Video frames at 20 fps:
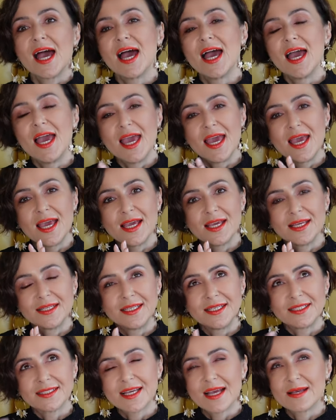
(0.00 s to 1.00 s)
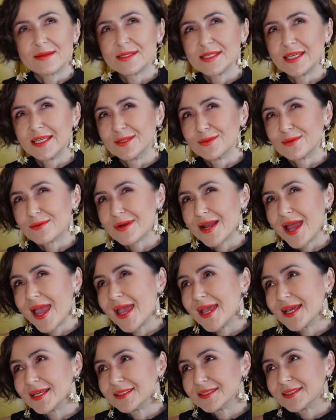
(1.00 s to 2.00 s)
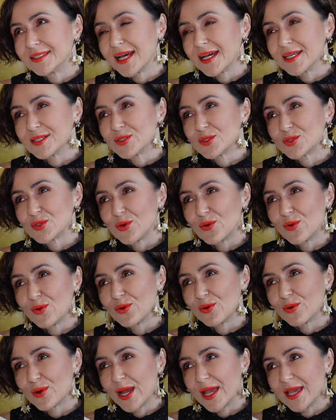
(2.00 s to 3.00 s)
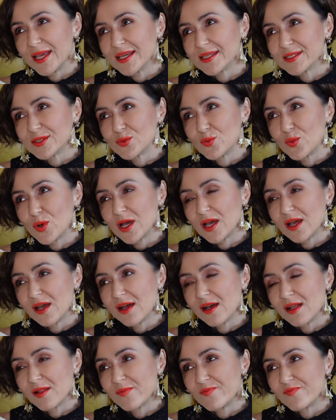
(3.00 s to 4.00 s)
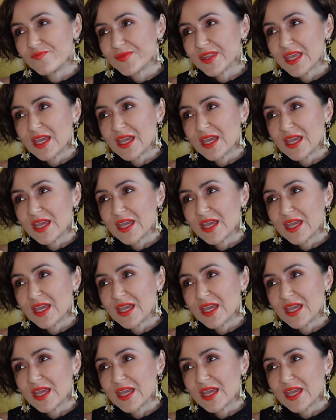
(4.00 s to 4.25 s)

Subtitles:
And it comes in red, I saw gray as well.